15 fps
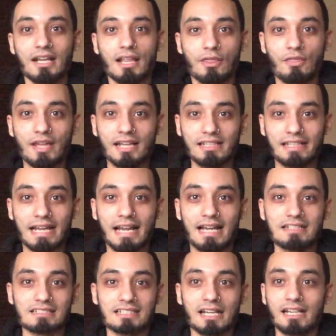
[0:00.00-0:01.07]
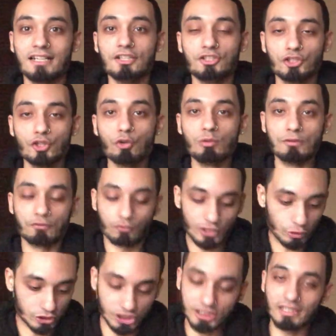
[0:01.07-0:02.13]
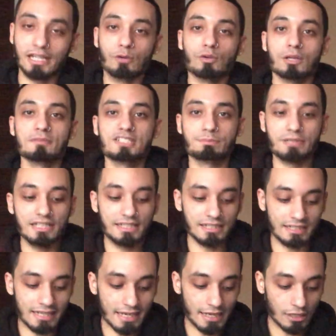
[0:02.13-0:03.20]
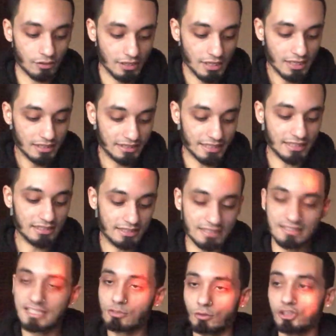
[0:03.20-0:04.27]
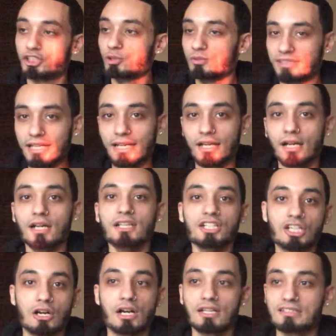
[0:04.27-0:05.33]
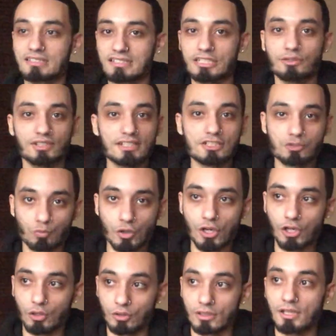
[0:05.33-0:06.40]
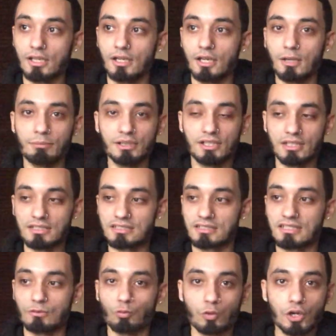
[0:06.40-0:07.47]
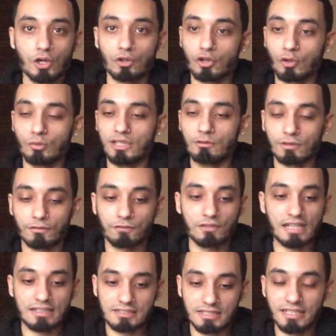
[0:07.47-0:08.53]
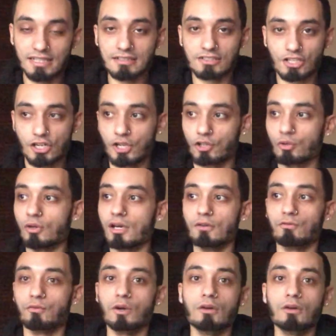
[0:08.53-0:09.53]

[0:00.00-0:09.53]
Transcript: that that has nothing to do with real shit like what i'm speaking now then this is what you get a non-serious world because the world only reflects the internal of,